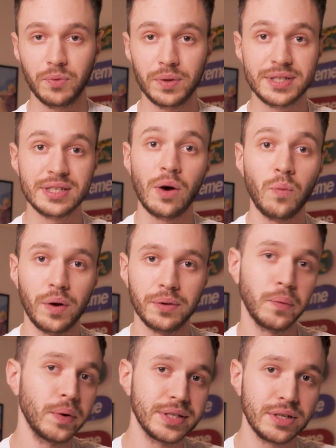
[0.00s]
someone
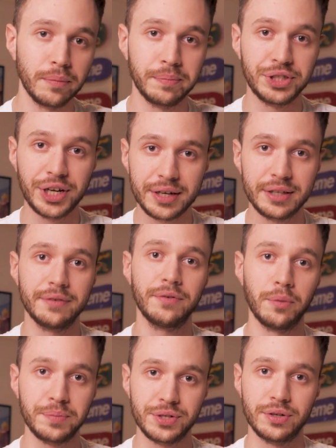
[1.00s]
who is objective
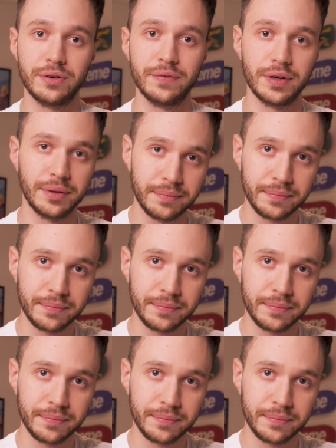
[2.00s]
observer.